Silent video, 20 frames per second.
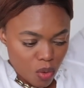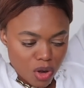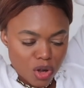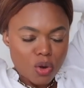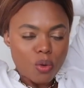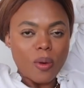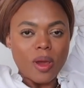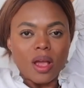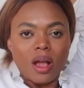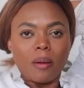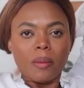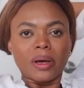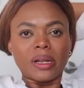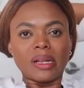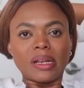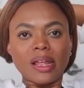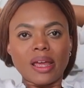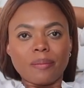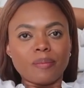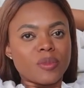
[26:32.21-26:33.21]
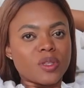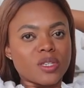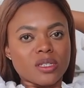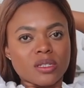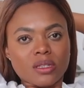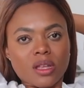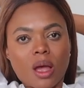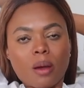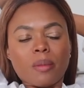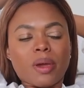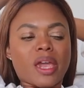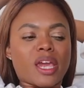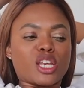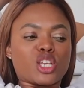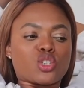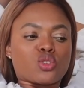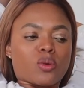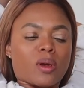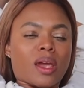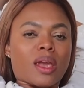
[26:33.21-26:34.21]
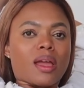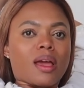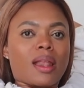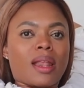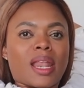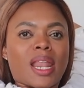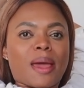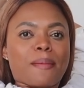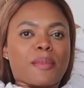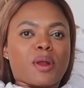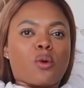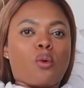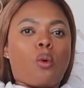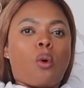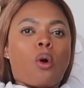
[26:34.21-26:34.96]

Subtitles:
when you wake up on an empty stomach, drink lemon